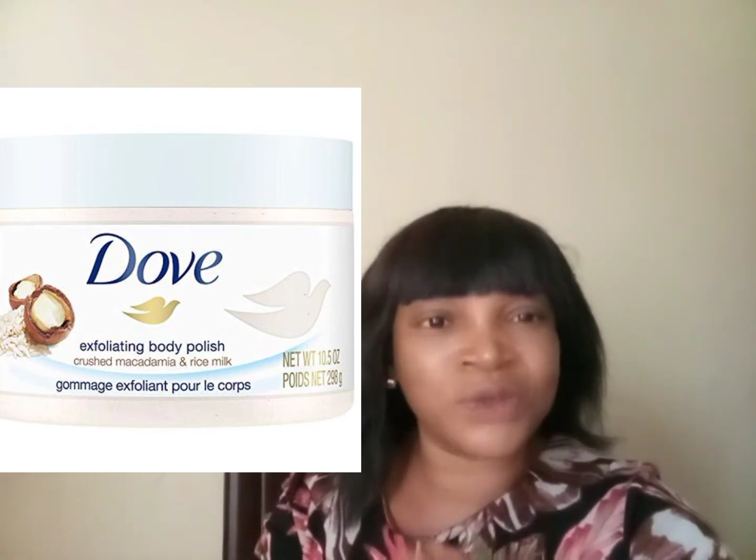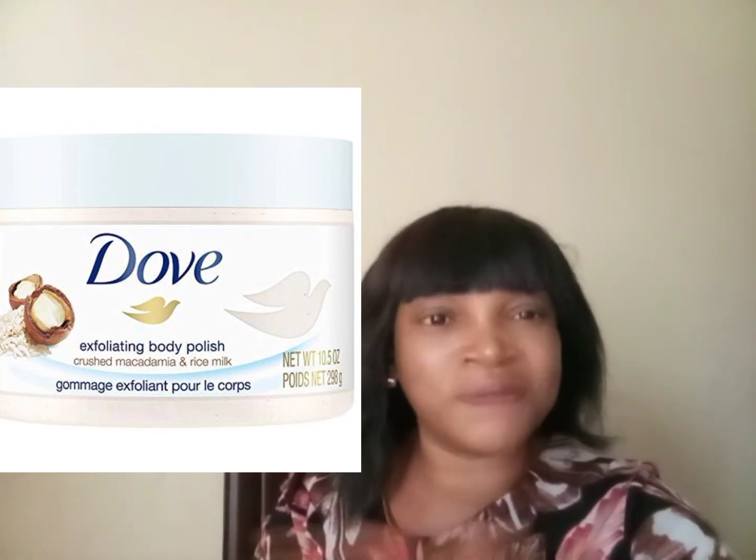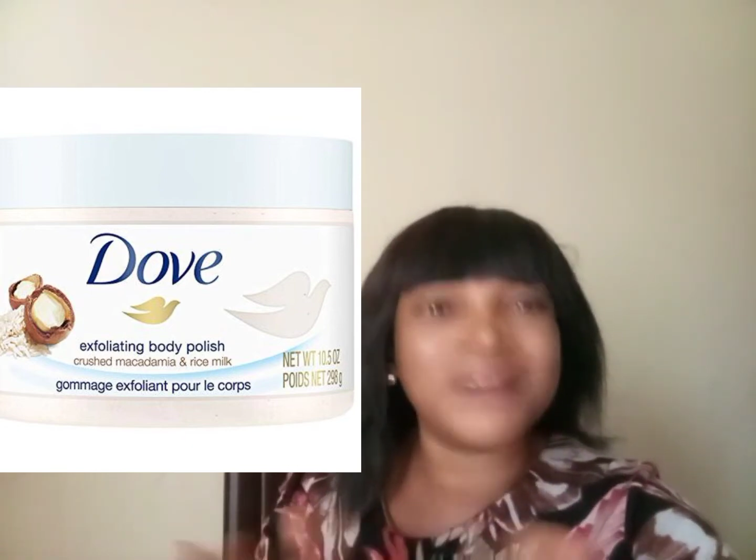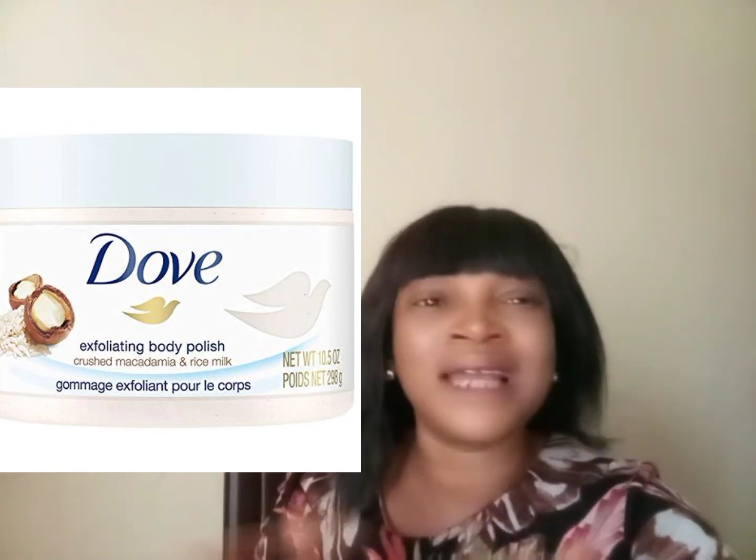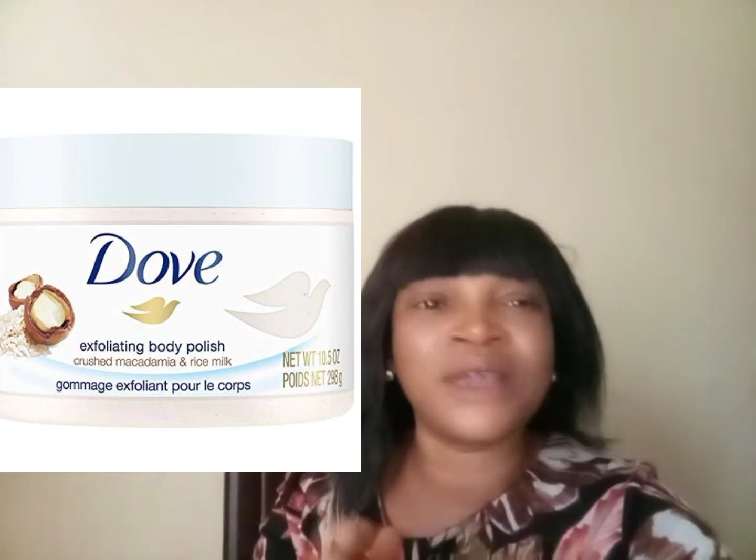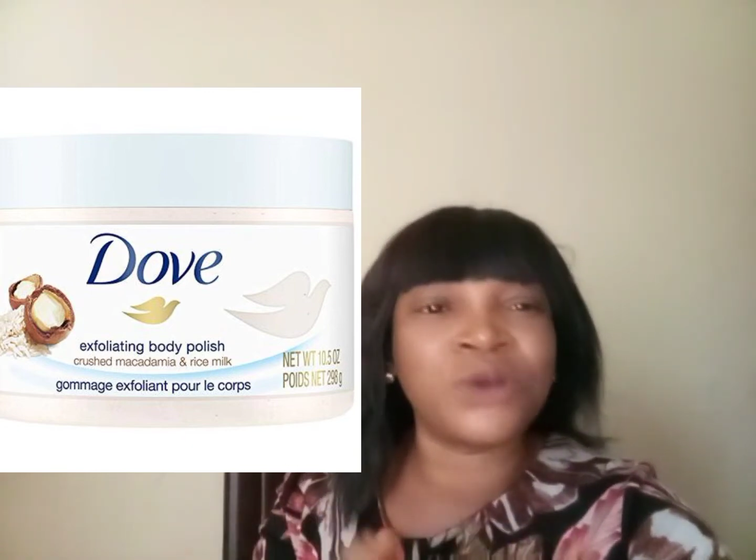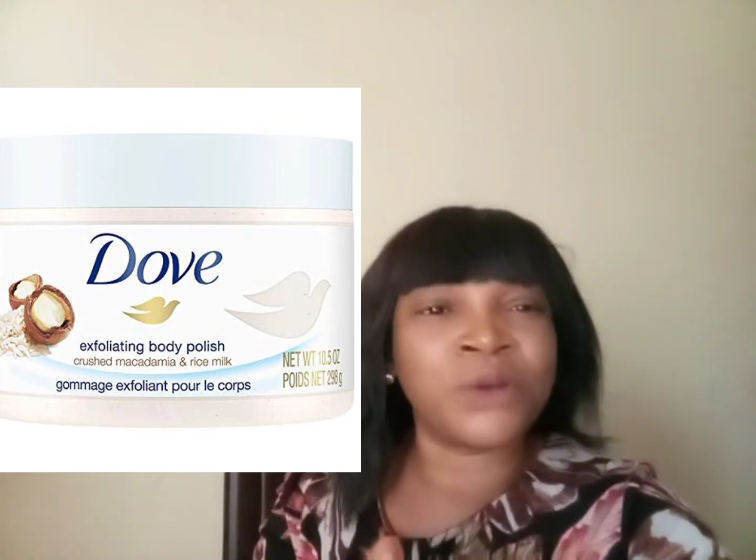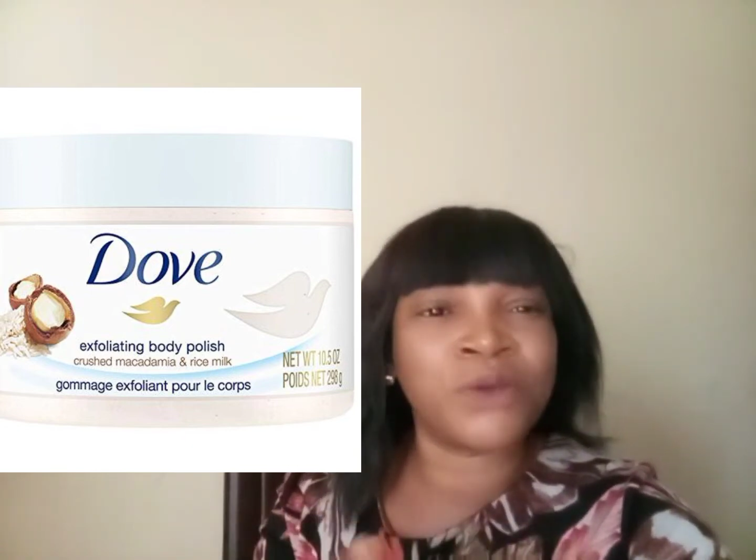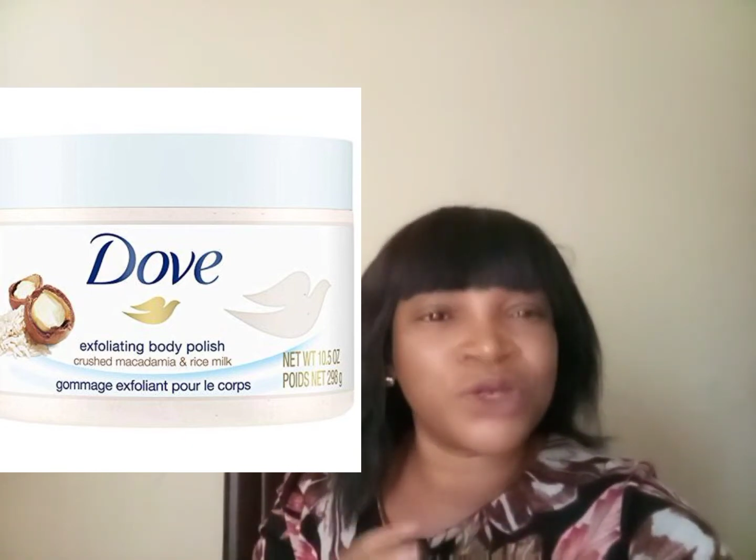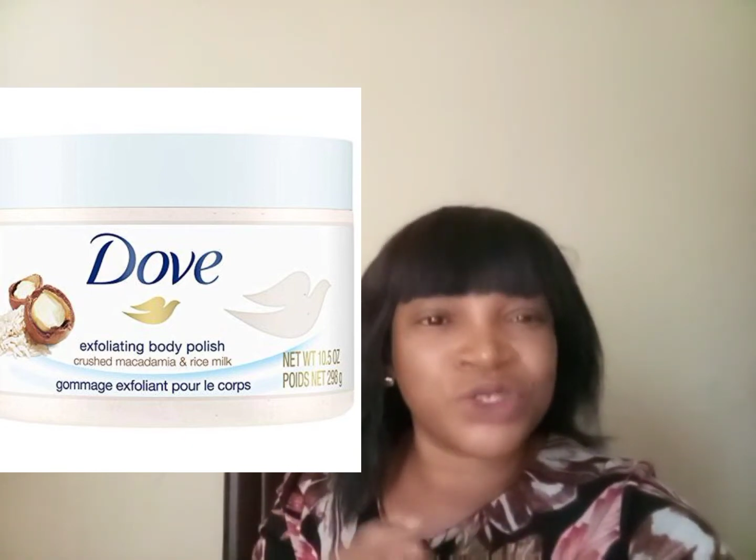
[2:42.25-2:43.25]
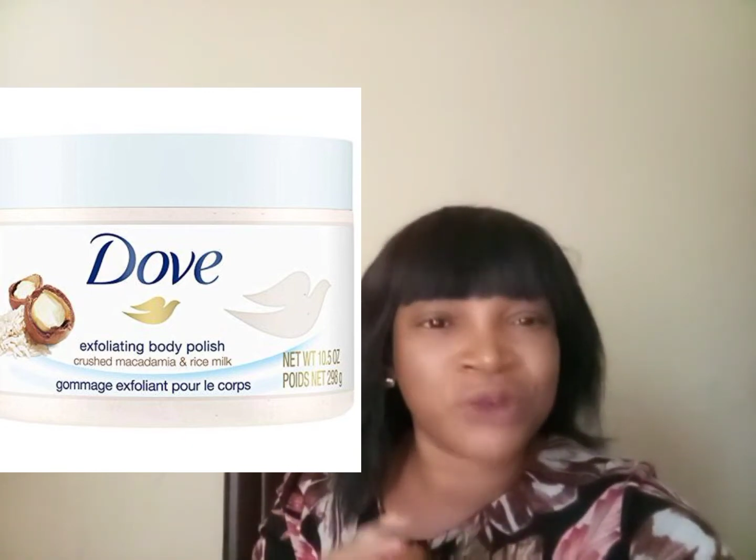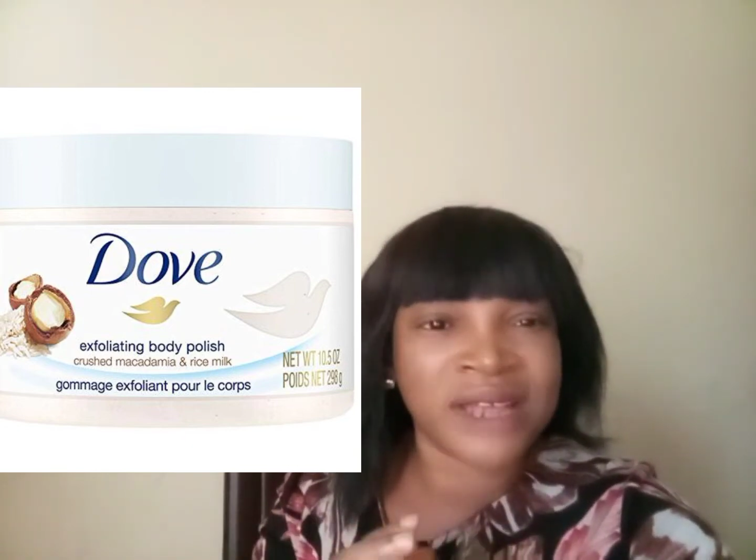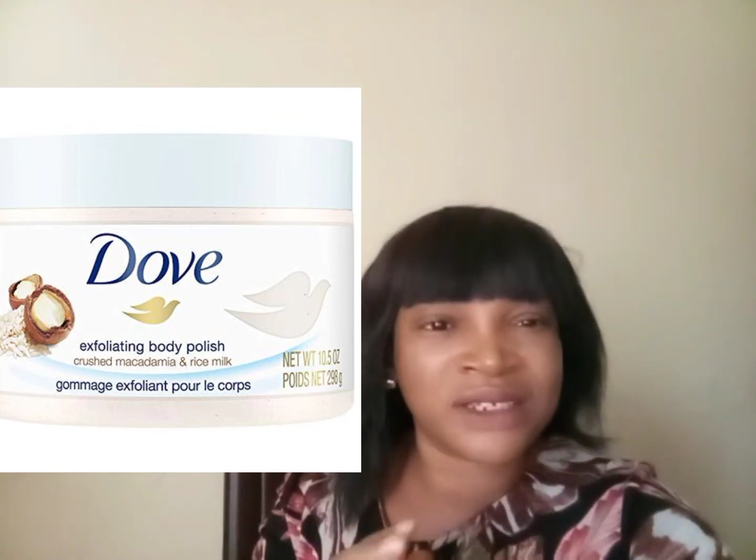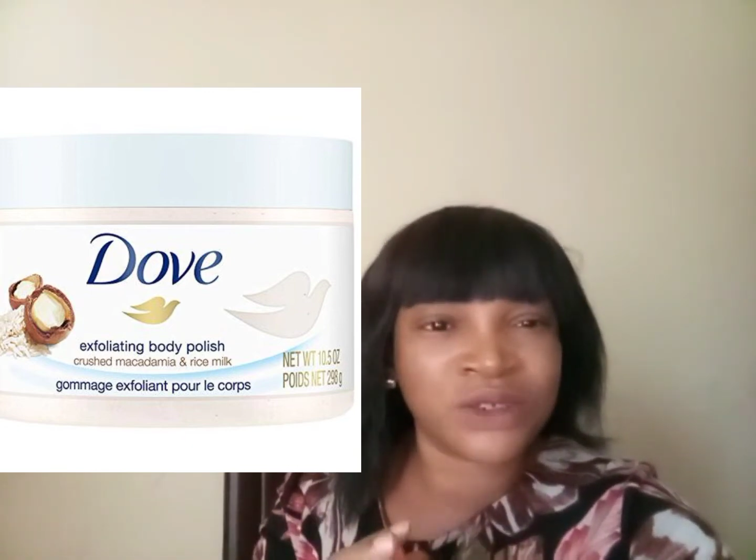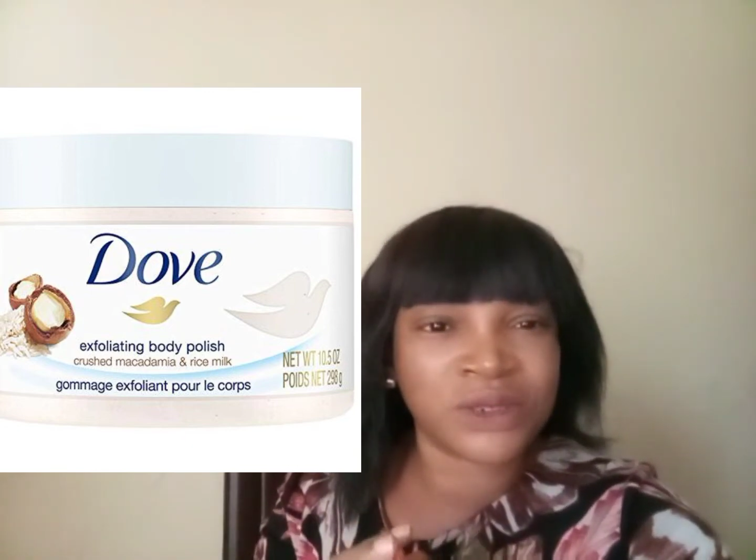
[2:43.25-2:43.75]
You feel like you're
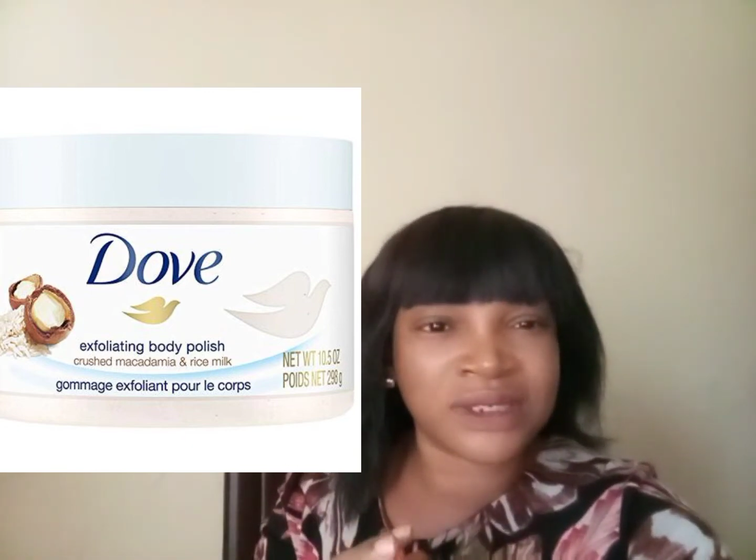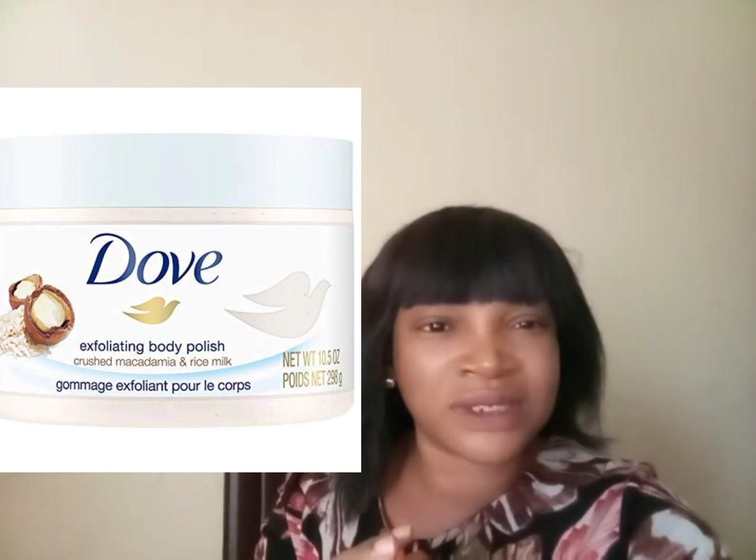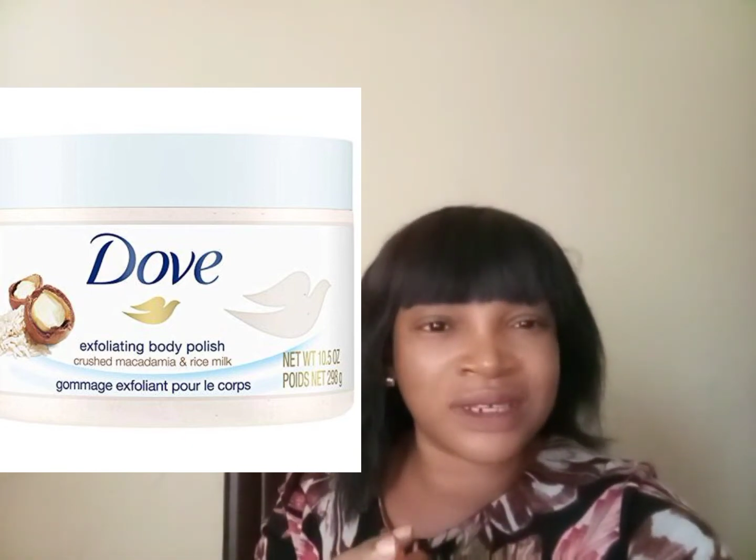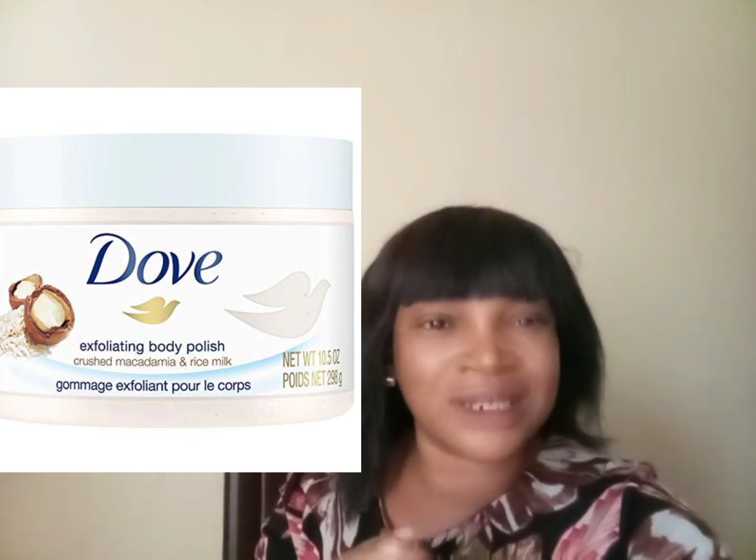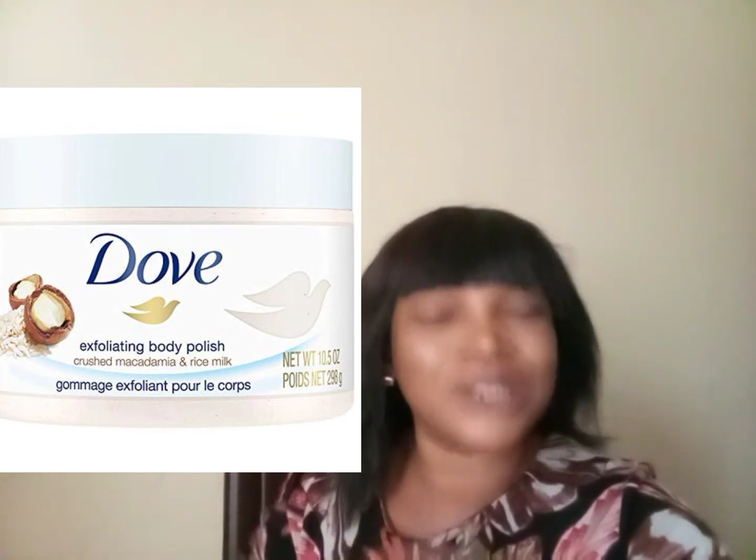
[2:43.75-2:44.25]
moisturizing your skin.